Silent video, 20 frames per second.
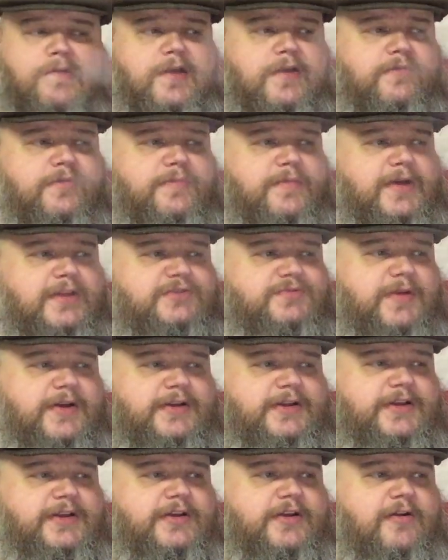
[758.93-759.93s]
That reminds me, I
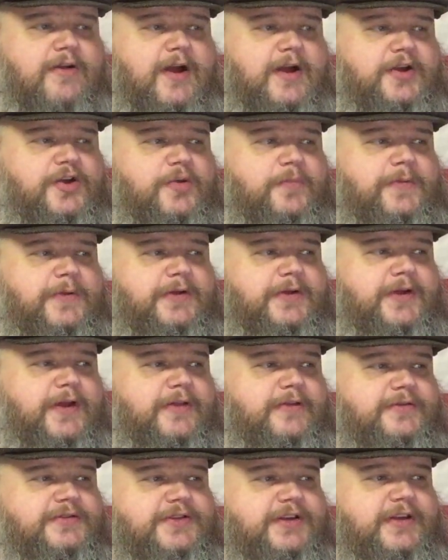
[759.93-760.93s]
need to crack open
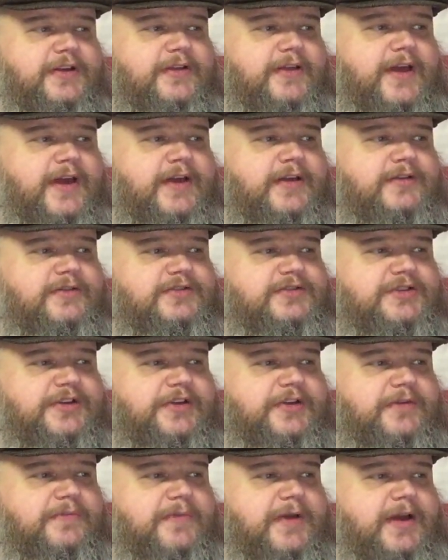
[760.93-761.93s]
another 10 of that and
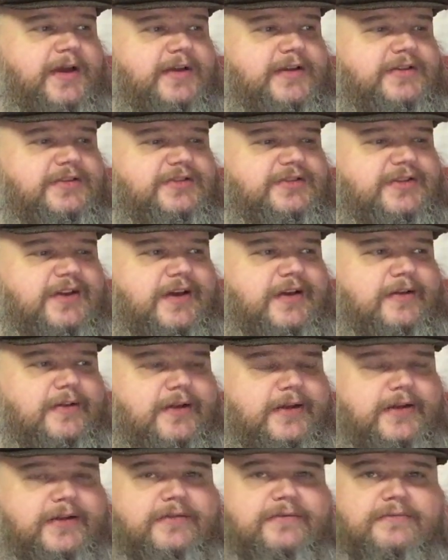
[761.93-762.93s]
seal it back and just kind of
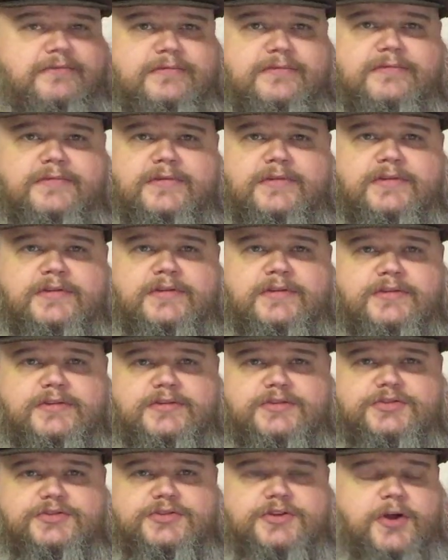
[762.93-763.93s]
let it
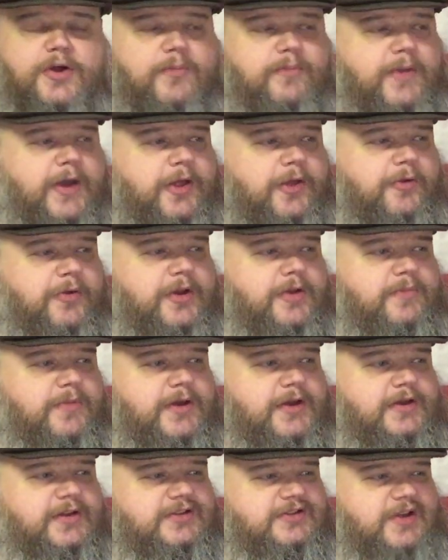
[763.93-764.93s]
start mellowing a
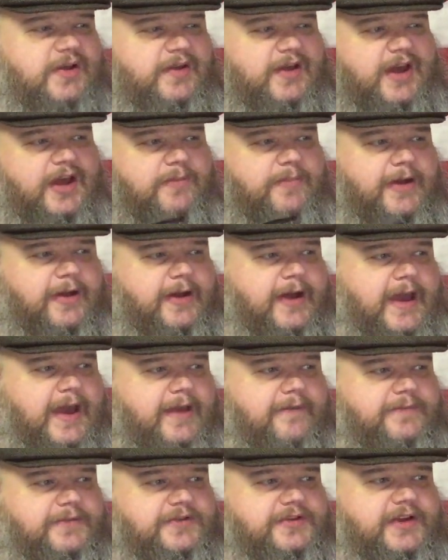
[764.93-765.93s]
bit, because I got about a
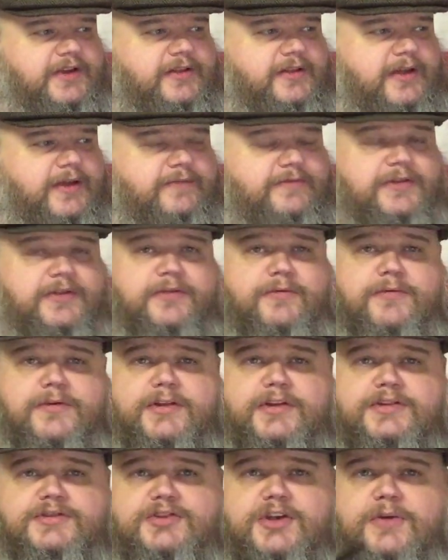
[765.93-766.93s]
half a 10 left of the
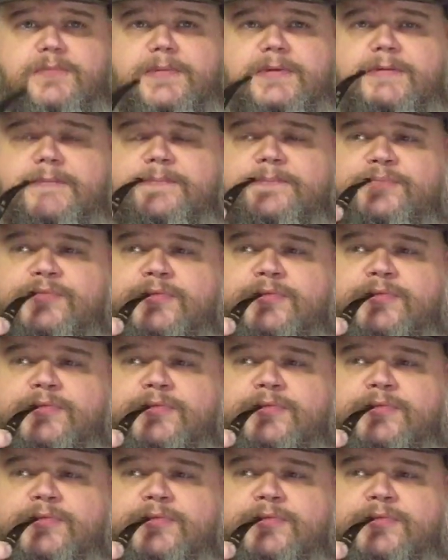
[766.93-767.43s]
one that's open.